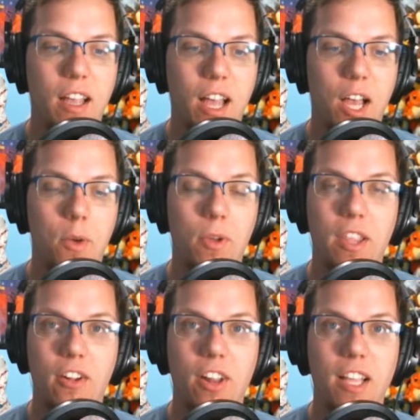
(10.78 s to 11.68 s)
Uh, I
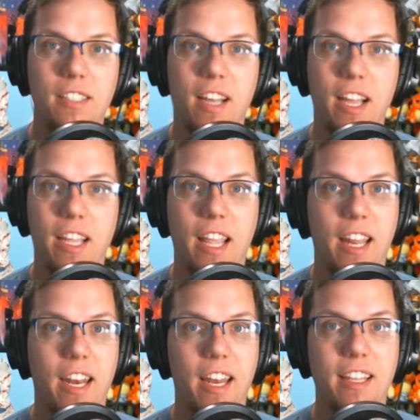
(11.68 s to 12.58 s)
went there last night
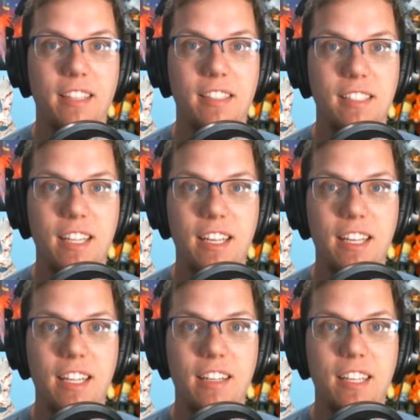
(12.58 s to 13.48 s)
and I didn't see
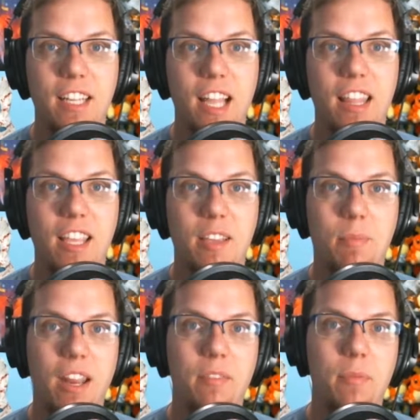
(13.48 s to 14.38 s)
any. They
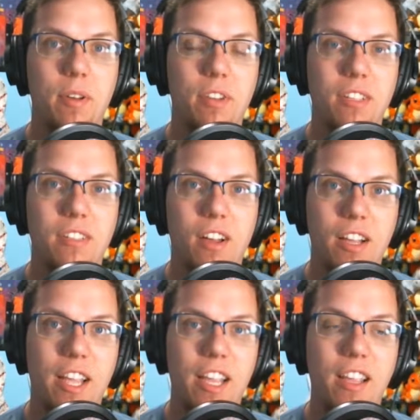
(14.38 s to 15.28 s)
might have been
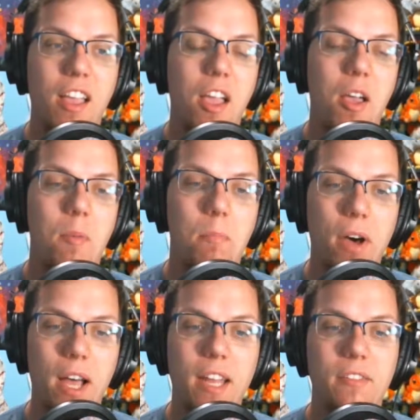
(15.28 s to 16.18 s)
restocking,
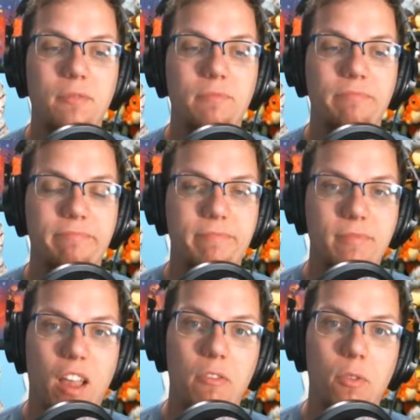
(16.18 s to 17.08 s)
but
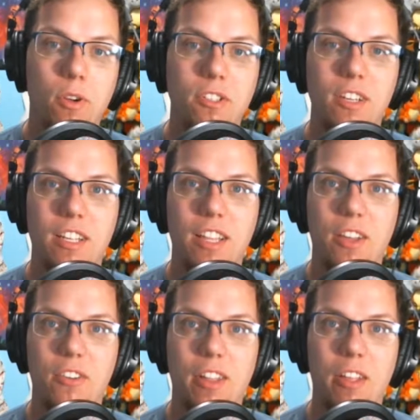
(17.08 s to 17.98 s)
unfortunately,
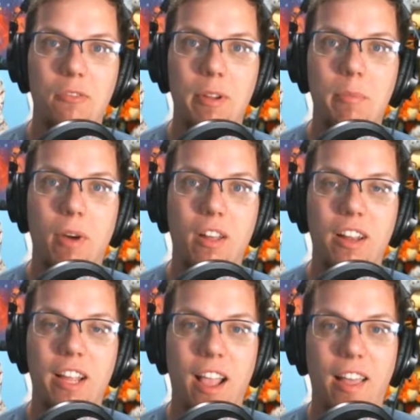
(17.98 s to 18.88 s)
they were like
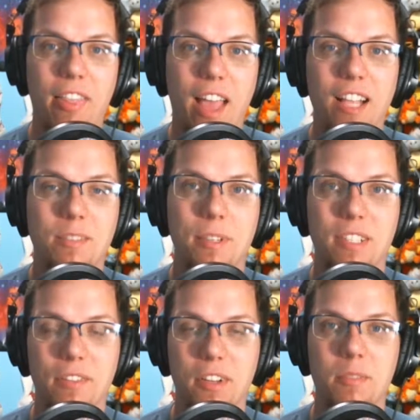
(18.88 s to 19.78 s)
remodeling that
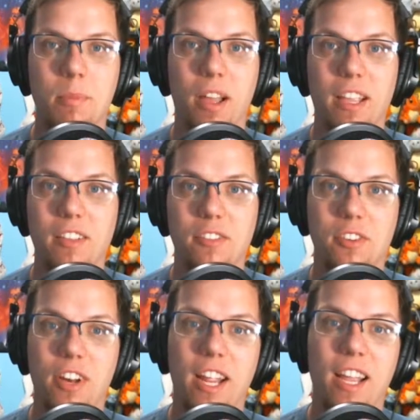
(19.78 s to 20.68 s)
specific spot
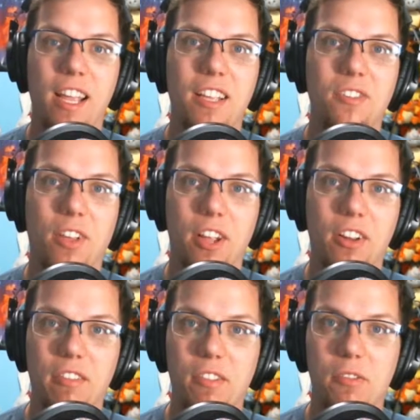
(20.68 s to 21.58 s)
yesterday, so I
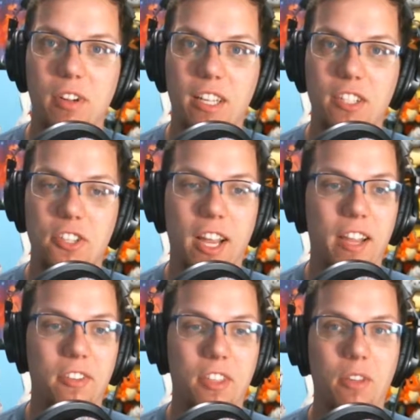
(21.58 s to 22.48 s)
couldn't even really
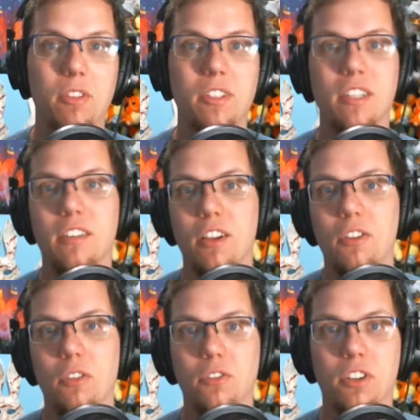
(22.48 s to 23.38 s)
check. Everything was in
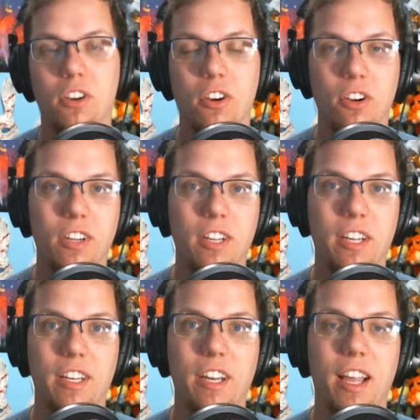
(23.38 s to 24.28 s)
a grocery cart,
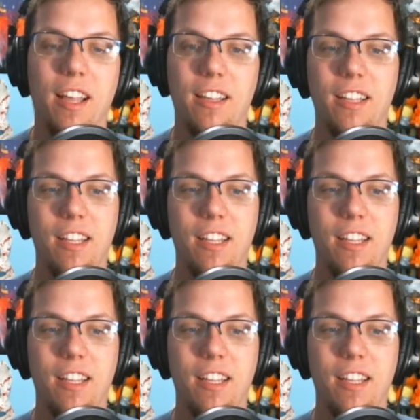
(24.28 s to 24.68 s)
and uh,